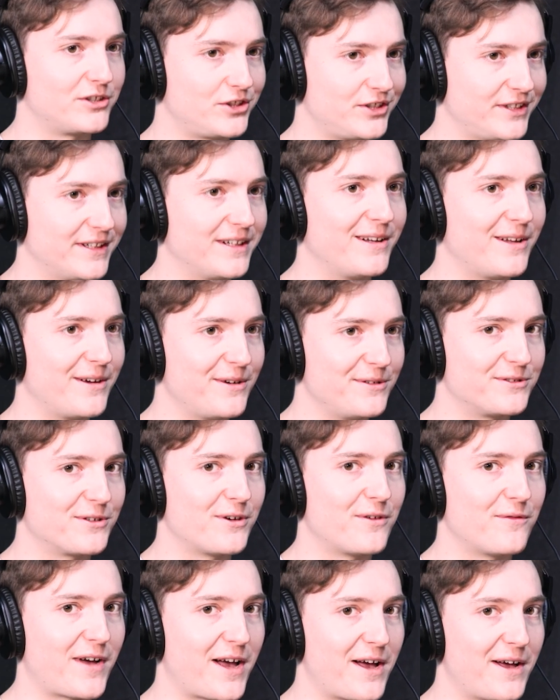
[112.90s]
shitloads
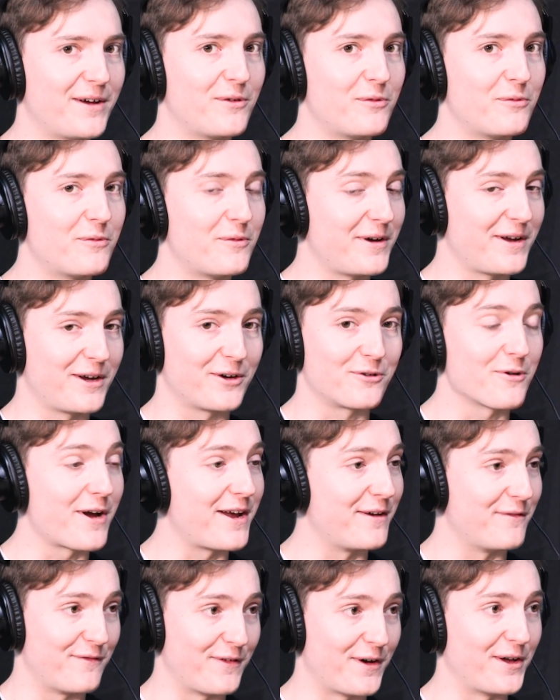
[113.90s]
of.
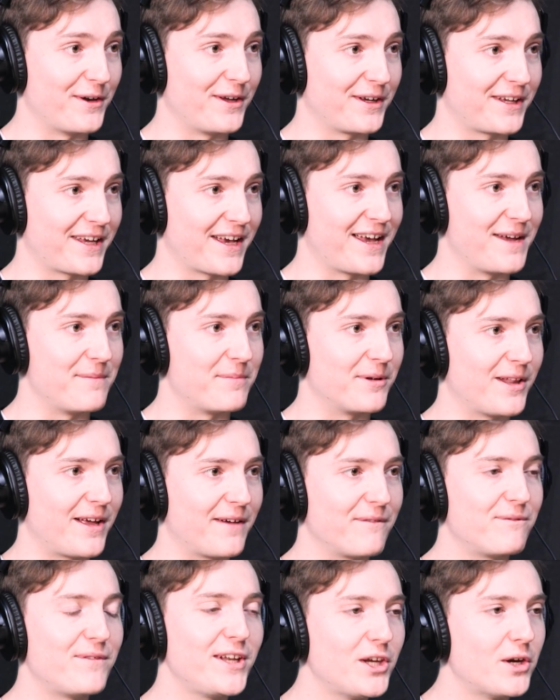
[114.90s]
Great fun, okay. But
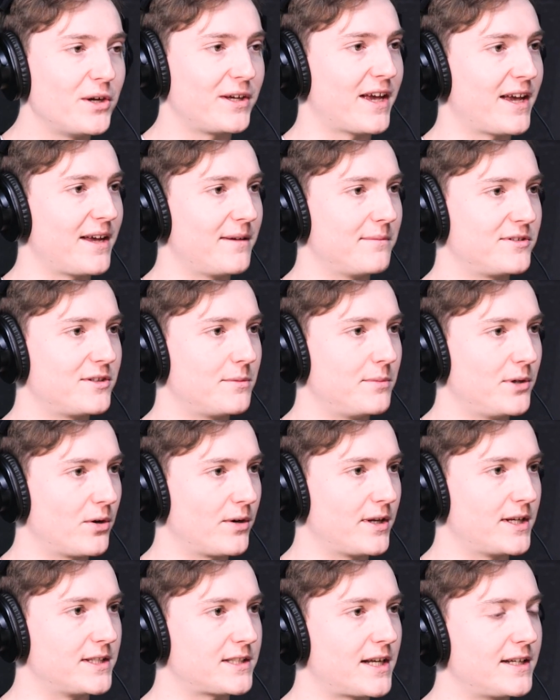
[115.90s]
like video games, to be
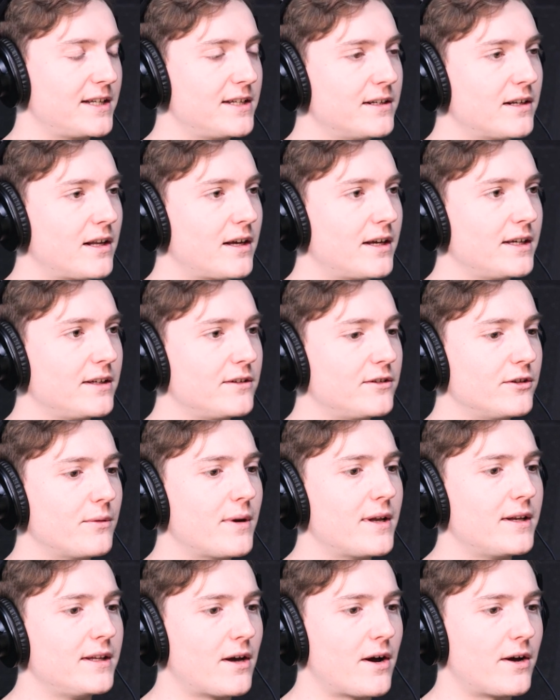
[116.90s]
honest, I didn't like do
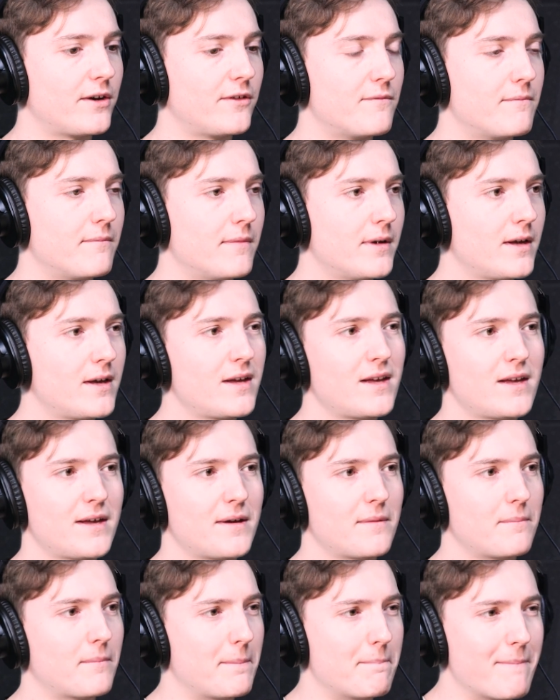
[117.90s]
any kind of
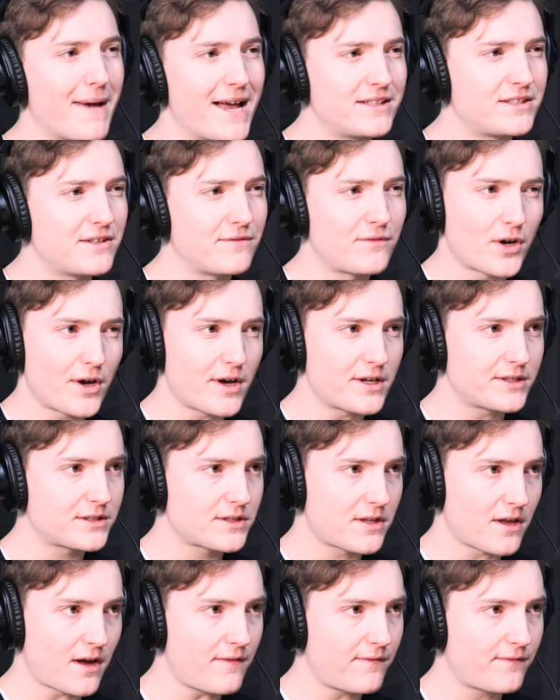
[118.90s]
like metaverse
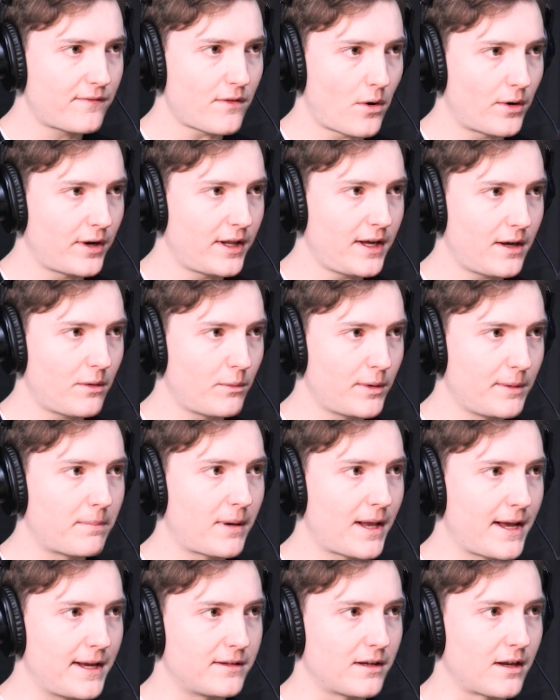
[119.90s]
stuff on it. We
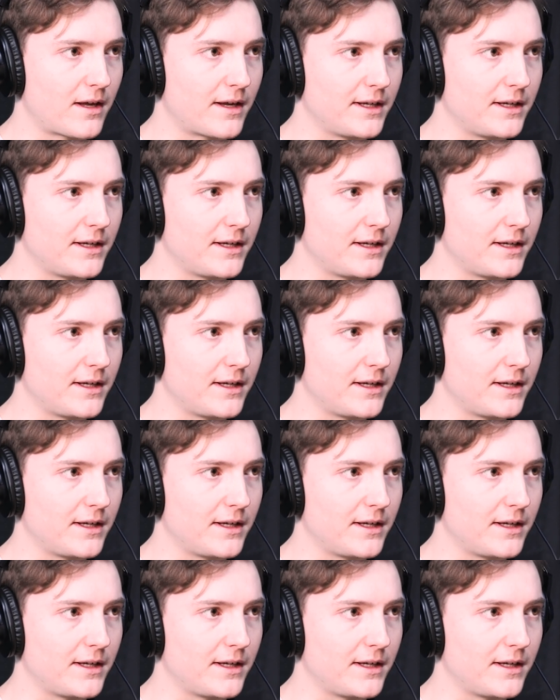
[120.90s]
played